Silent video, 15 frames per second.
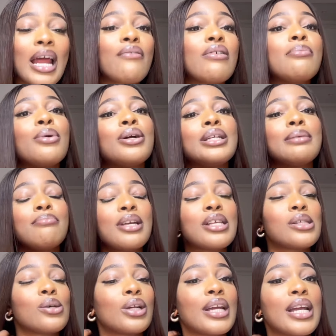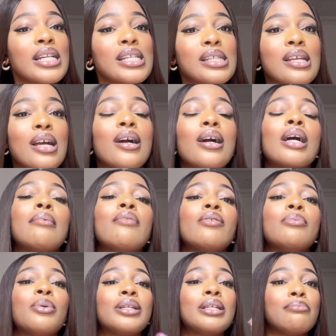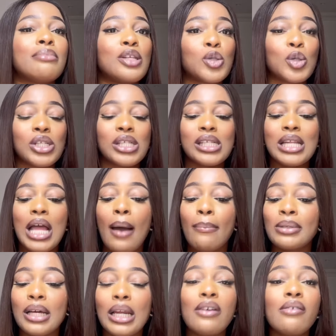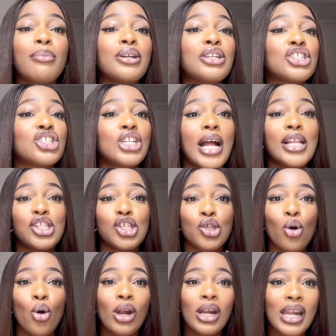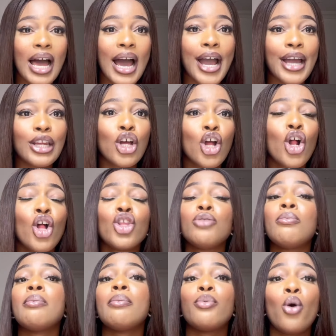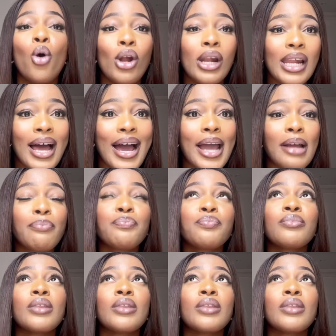Everybody meets on Instagram, everybody meets on Snapchat, everybody's chatting online, you meet people online.